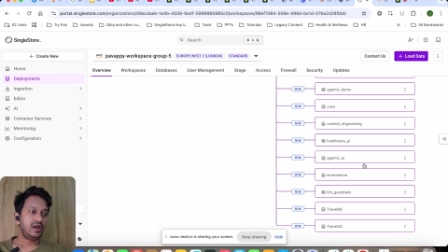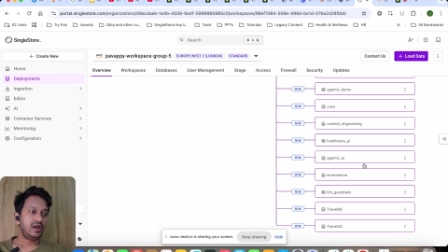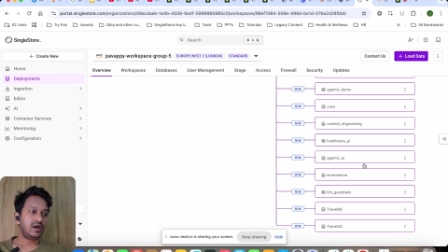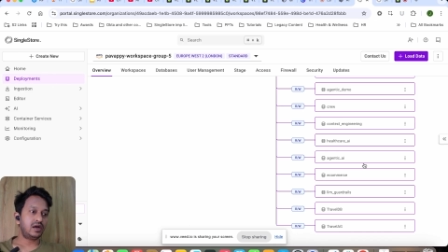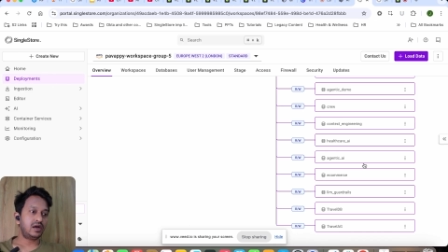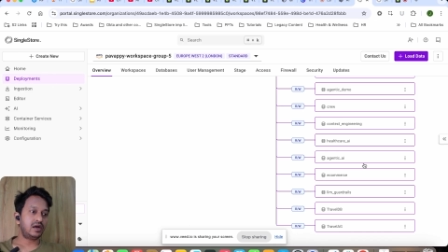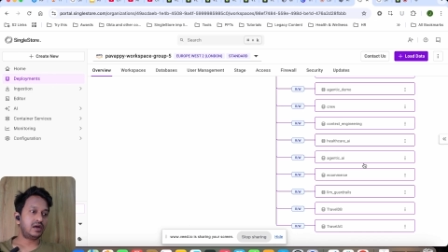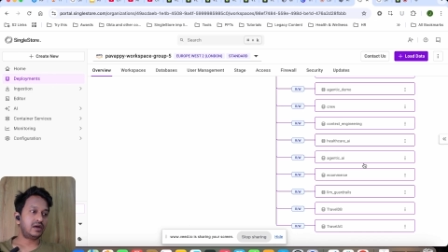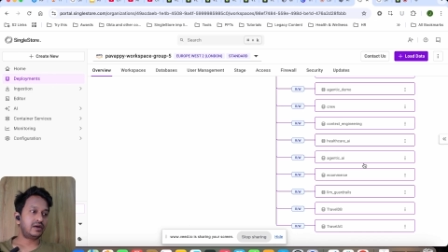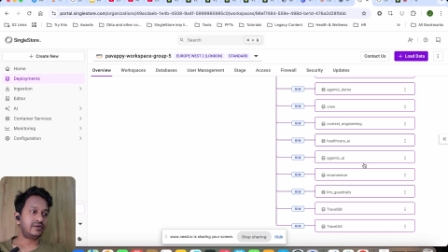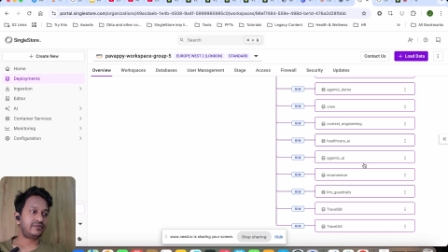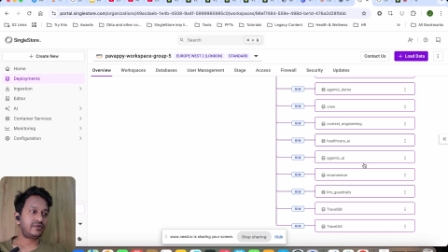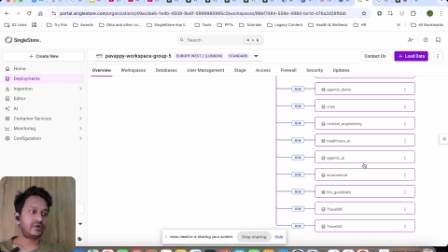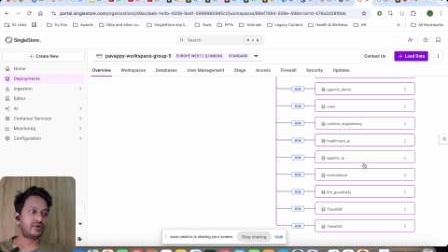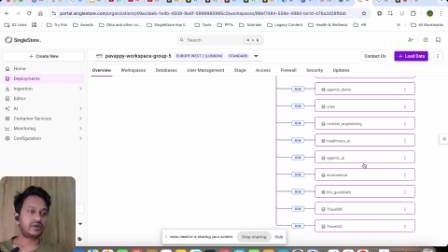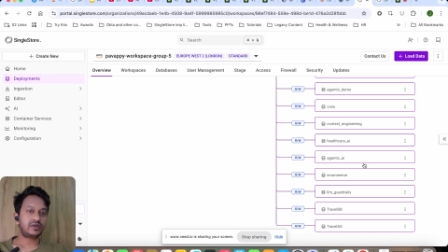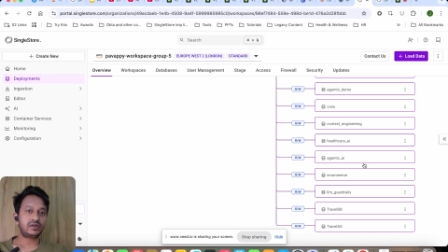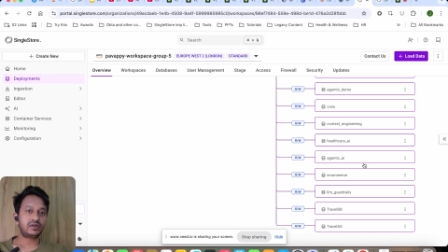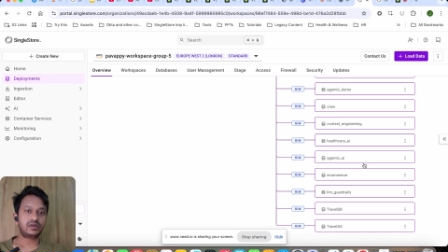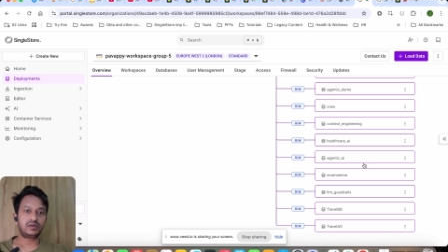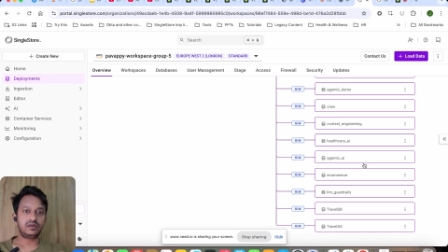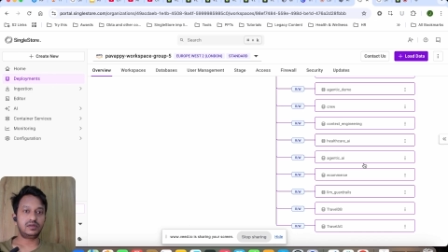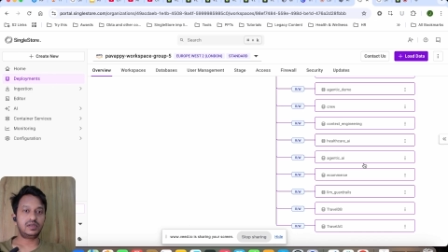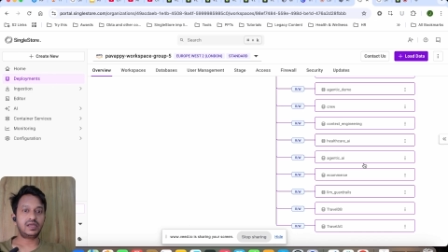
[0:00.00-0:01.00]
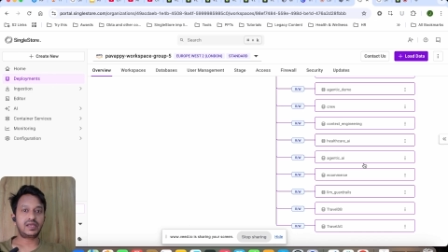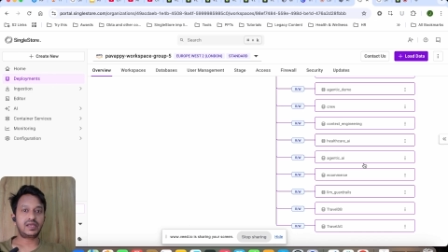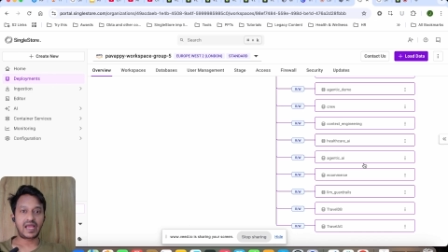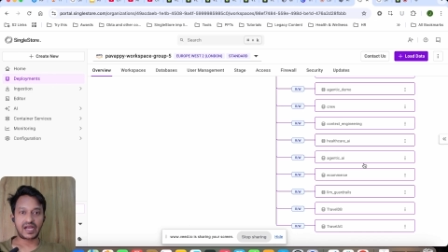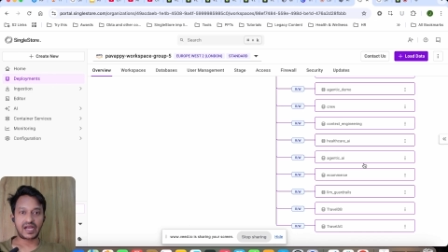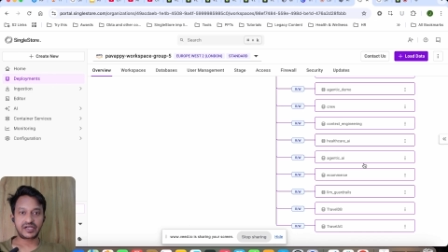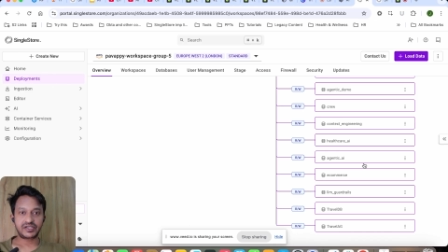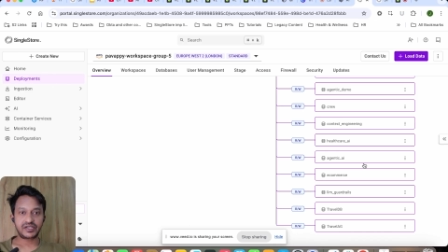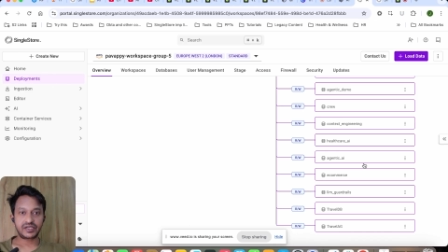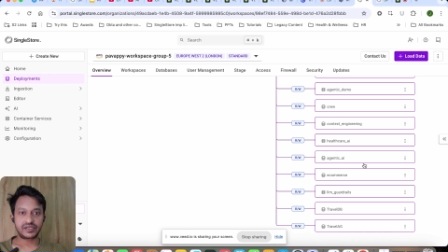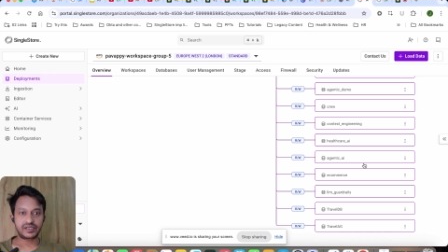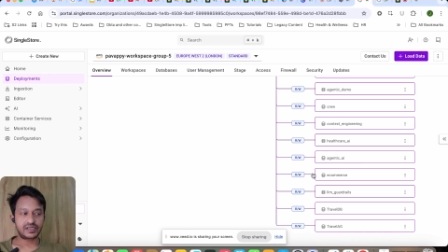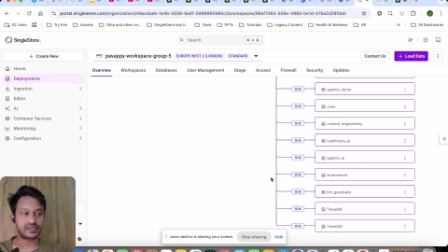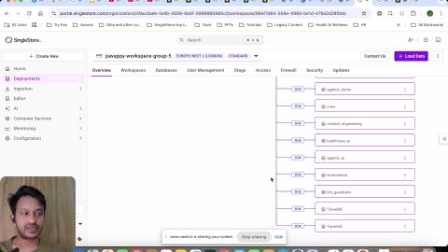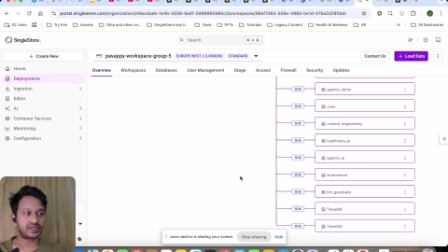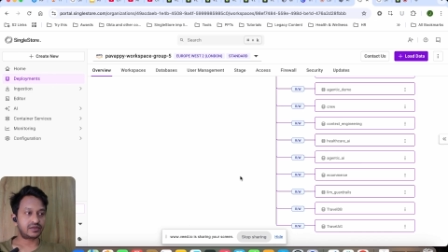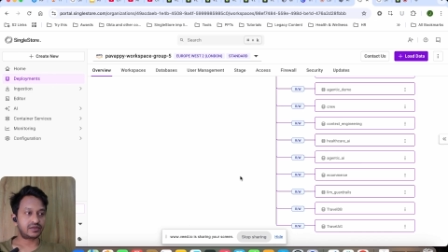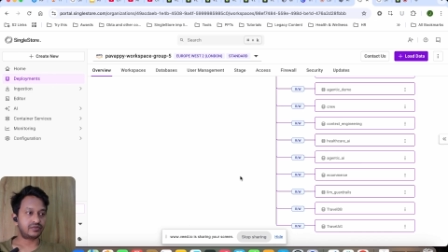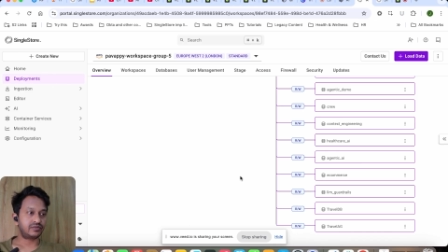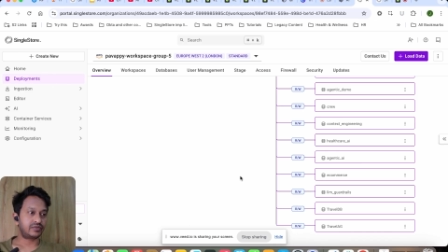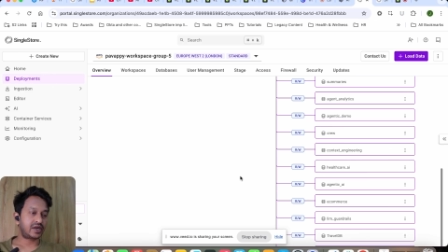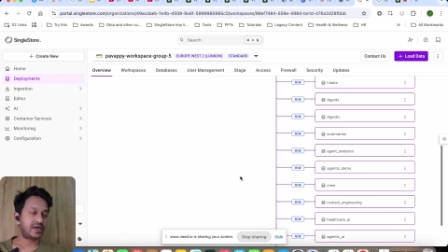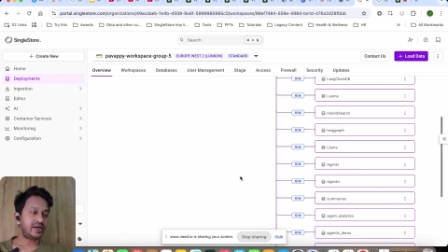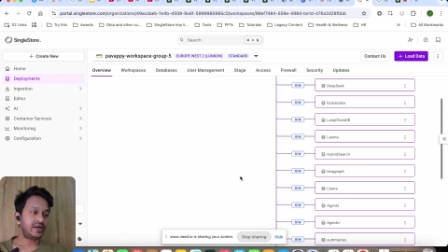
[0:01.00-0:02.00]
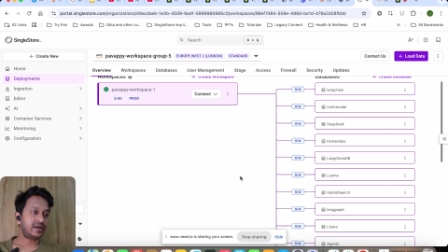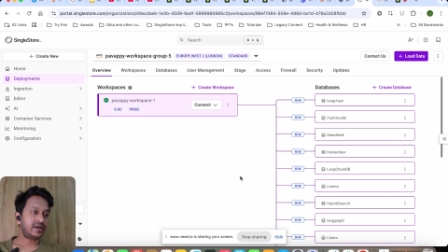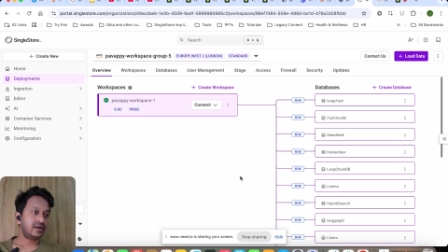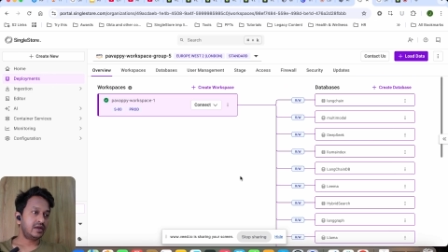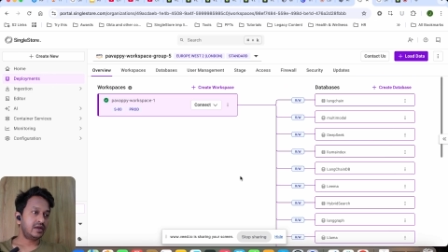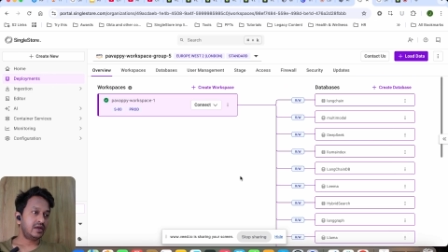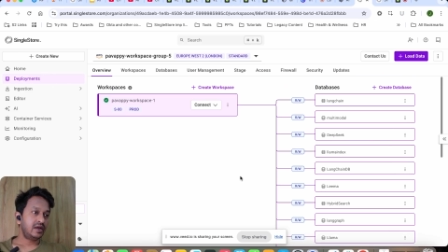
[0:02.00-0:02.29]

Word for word: uh, for the cache system, right?